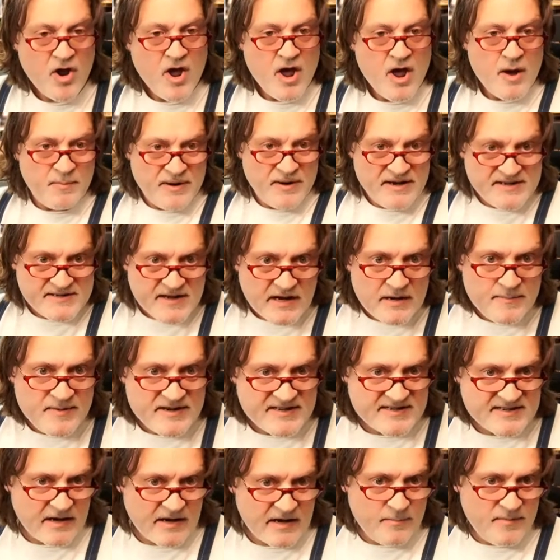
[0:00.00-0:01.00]
but he's going to be
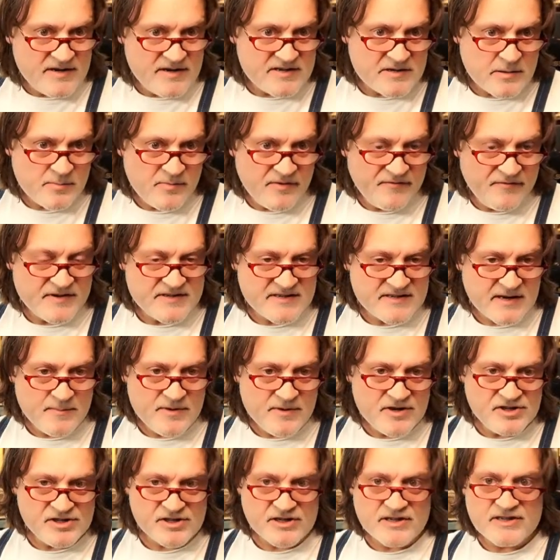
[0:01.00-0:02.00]
sending me some of his
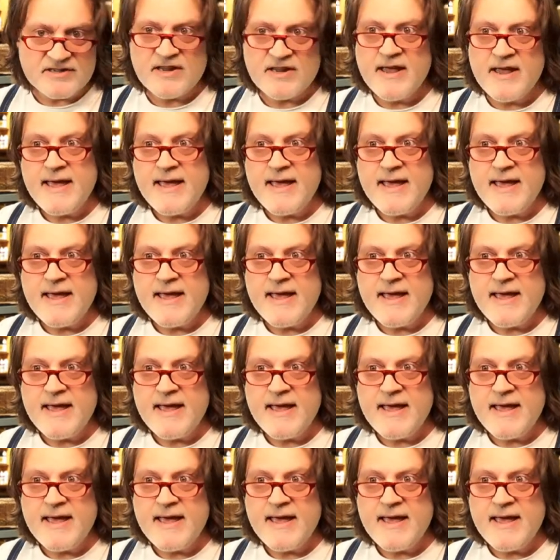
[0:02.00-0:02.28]
images